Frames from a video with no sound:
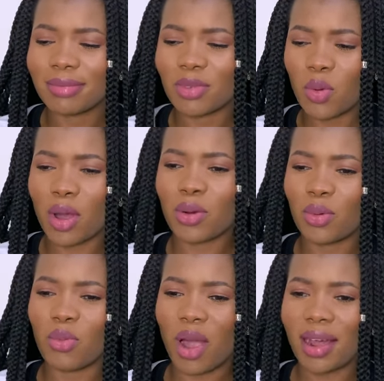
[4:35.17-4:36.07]

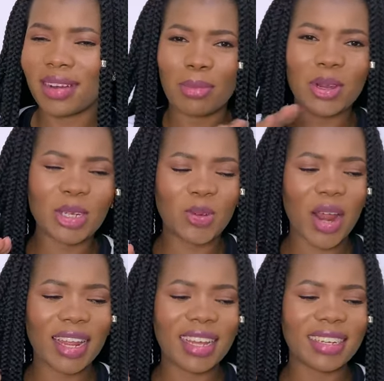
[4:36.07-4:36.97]
one-on-one gonna
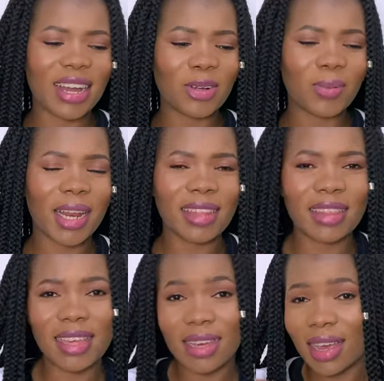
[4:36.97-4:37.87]
try that out, but I
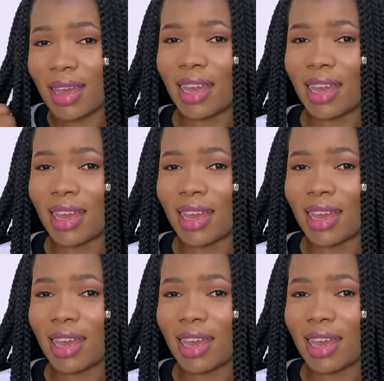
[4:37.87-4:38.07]
think